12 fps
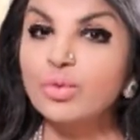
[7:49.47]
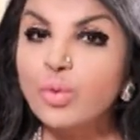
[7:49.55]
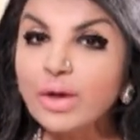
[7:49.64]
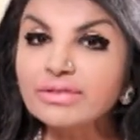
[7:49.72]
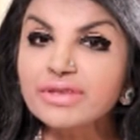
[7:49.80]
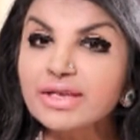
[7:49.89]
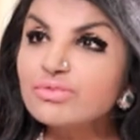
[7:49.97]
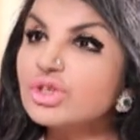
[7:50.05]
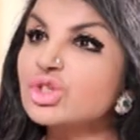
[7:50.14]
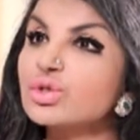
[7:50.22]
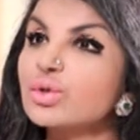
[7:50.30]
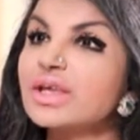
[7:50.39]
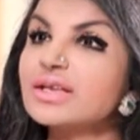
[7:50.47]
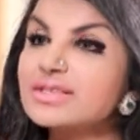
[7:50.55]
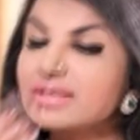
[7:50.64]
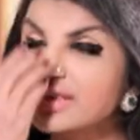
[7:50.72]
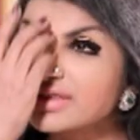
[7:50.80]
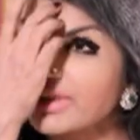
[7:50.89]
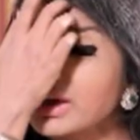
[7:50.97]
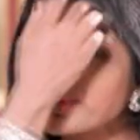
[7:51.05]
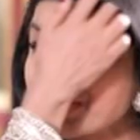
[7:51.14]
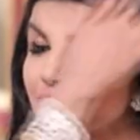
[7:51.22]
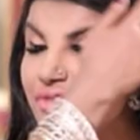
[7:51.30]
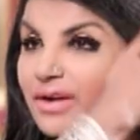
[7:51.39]
One thing we showcased in the
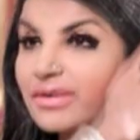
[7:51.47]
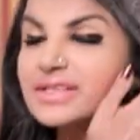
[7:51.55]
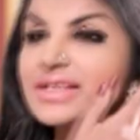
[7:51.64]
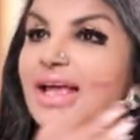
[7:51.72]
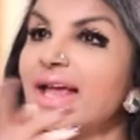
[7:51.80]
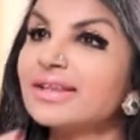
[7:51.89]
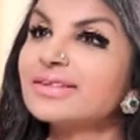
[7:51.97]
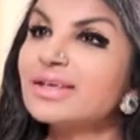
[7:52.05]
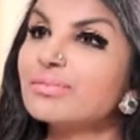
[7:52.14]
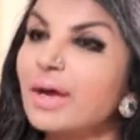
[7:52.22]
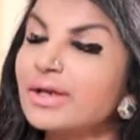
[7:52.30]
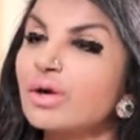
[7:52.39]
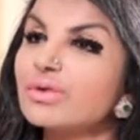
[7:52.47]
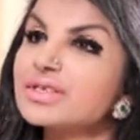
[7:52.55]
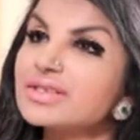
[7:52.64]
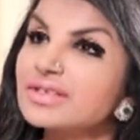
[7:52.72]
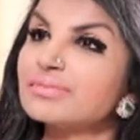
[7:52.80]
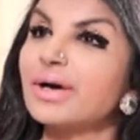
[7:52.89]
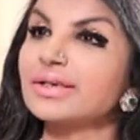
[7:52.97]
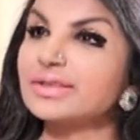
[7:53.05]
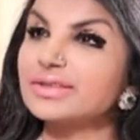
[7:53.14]
development fair is the ethnic minorities in